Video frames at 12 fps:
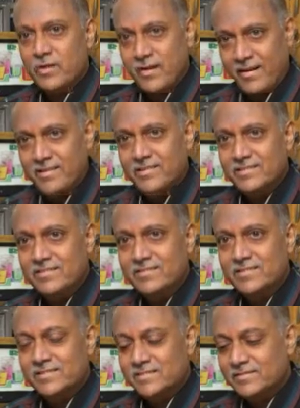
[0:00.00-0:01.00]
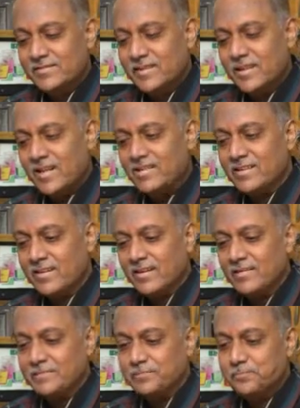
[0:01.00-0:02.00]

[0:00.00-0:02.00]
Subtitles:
on rent, etc.